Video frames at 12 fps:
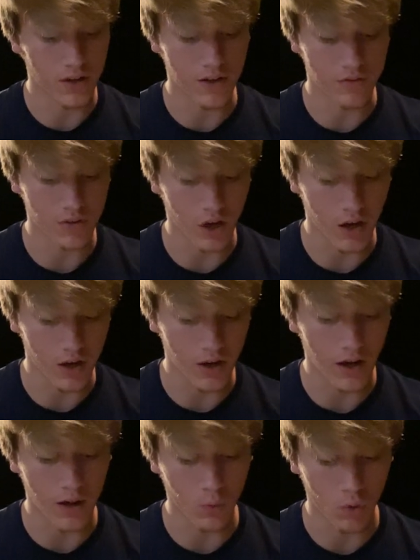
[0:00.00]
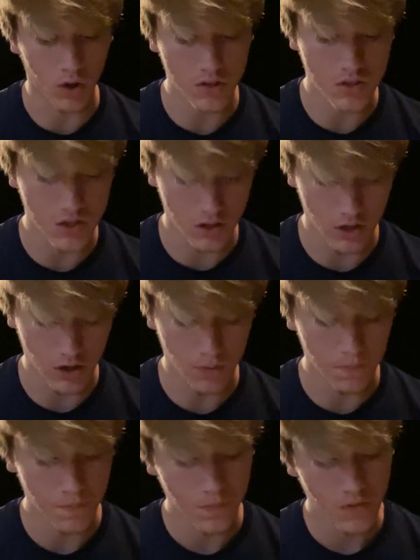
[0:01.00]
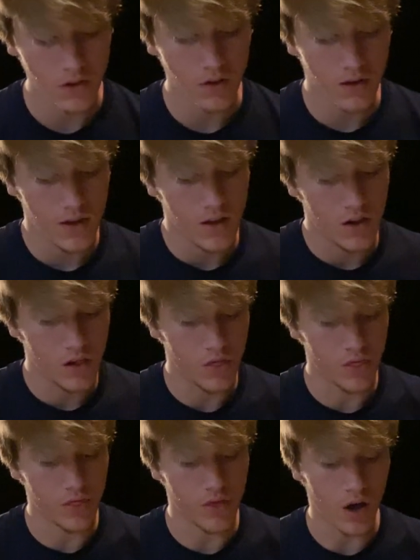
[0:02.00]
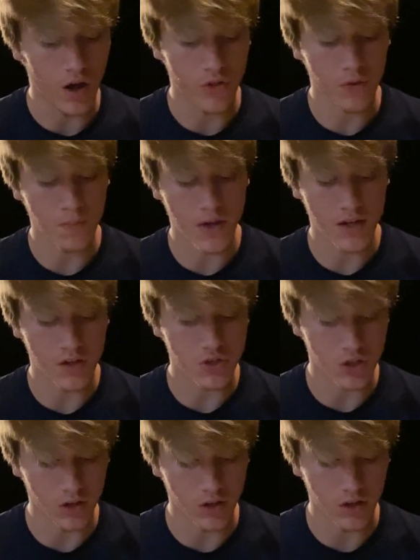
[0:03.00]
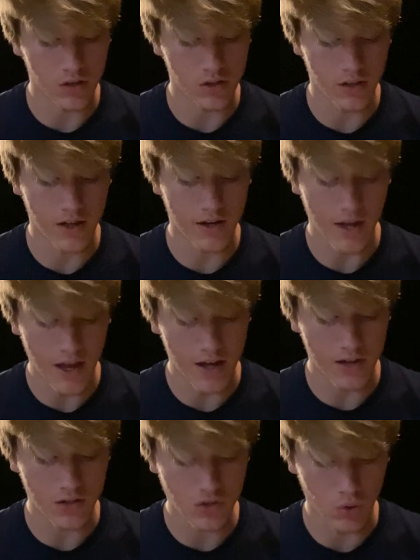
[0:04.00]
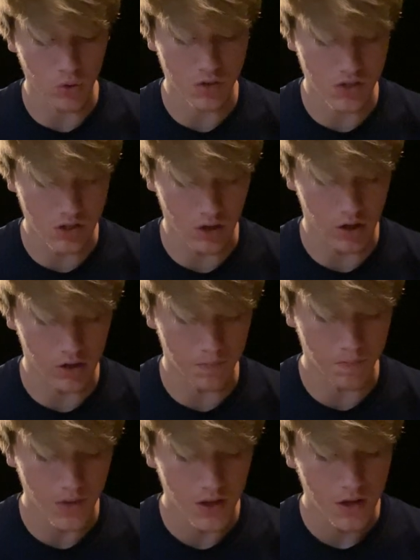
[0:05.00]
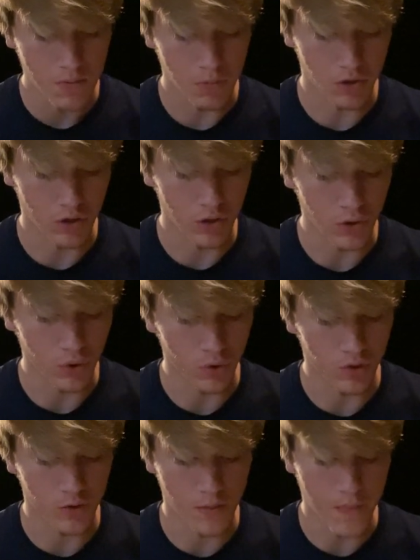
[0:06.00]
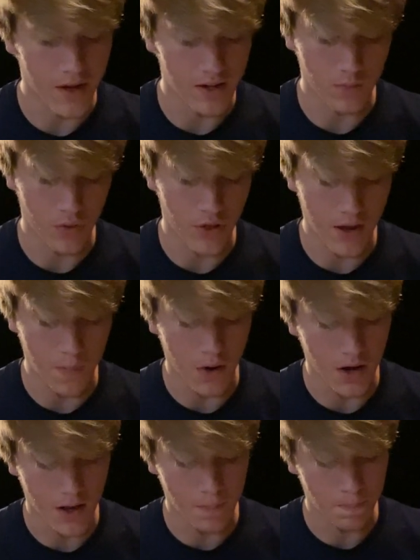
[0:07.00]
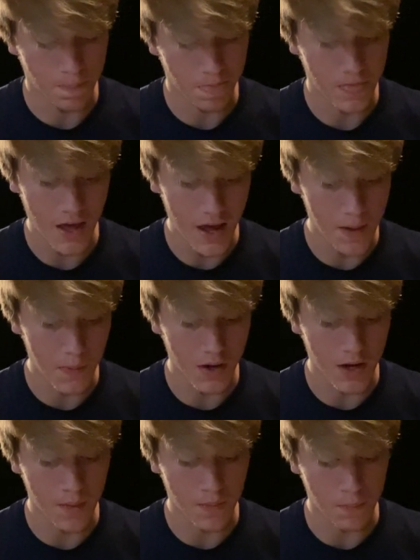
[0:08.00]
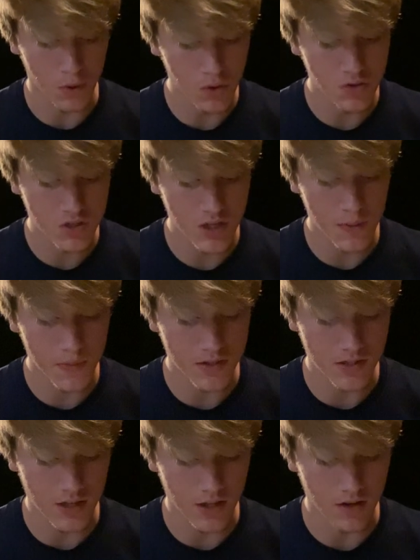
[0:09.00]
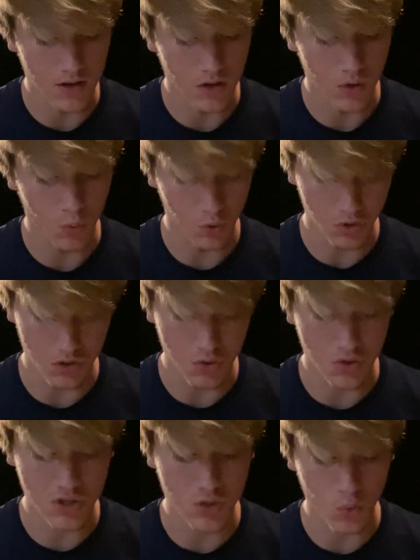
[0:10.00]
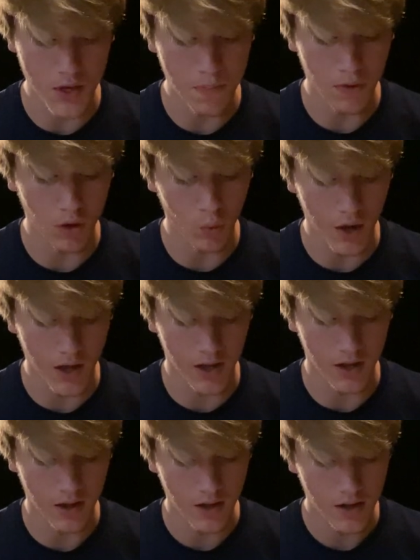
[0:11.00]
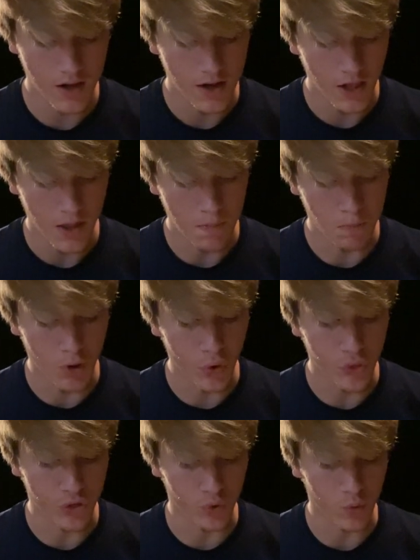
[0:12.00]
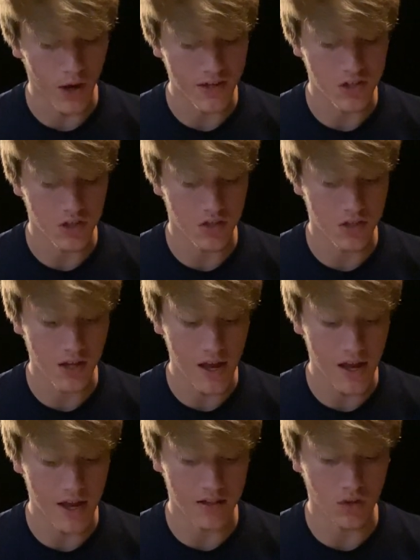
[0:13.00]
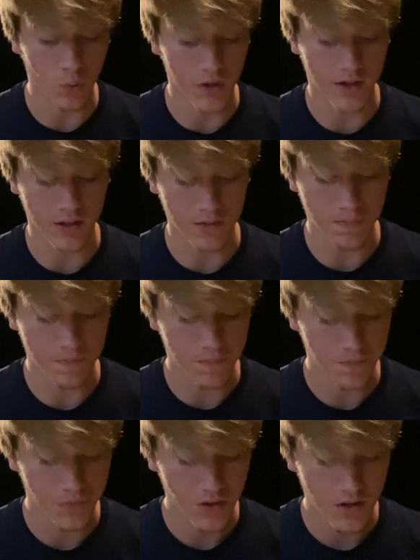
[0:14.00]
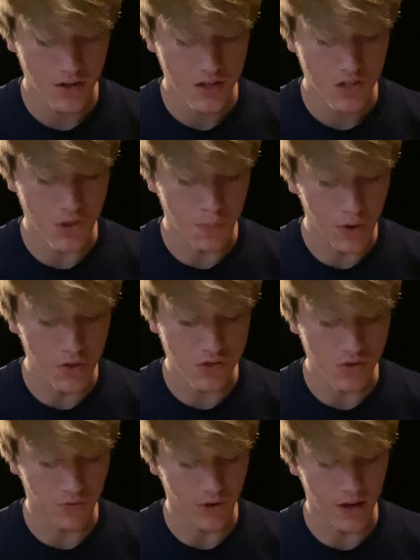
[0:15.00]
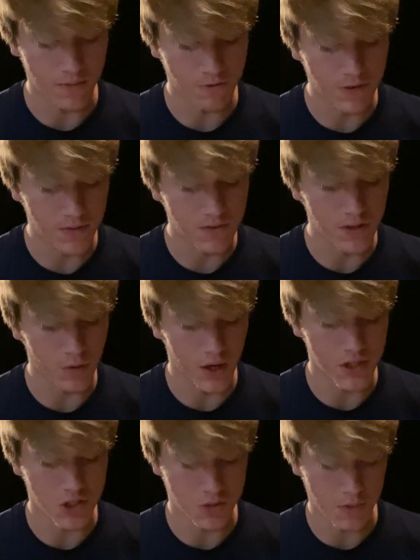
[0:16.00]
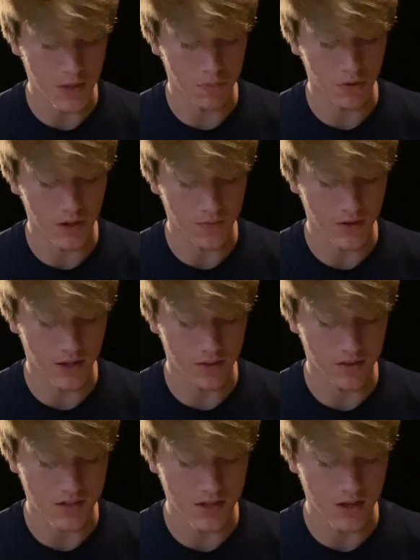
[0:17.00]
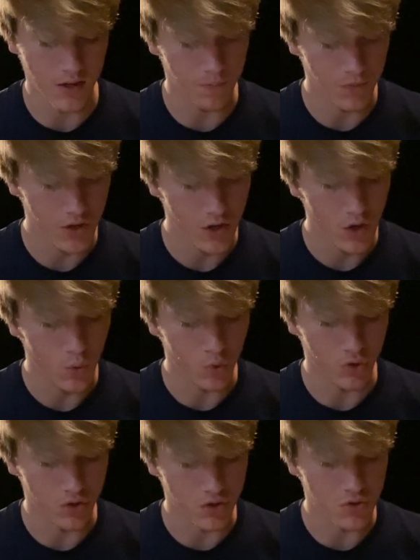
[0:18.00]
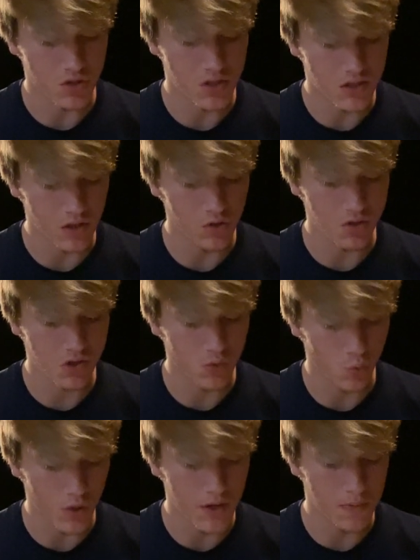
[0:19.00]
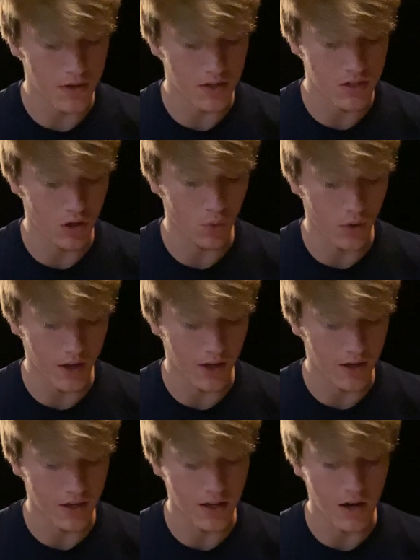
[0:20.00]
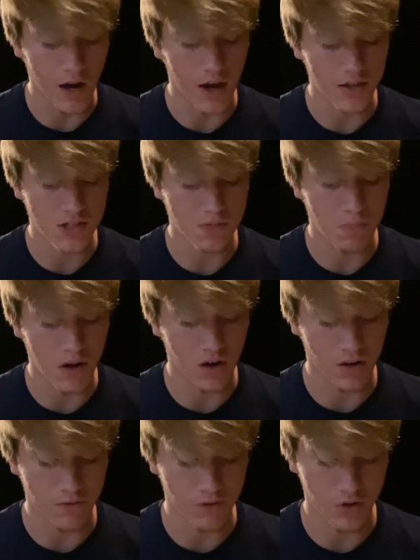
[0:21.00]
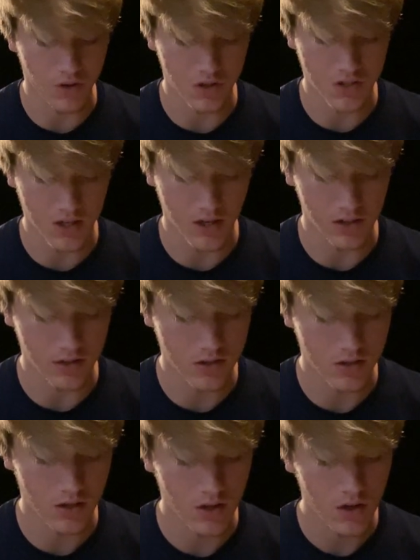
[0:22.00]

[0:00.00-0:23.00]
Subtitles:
If not, I want to know. The other men turned and headed towards Sodom, but the Lord remained with Abraham. Abraham approached him and said, Will you sweep away both the righteous and the wicked? Suppose you find 50 righteous people living in the city. Will you still sweep it away and not spare it for their sakes?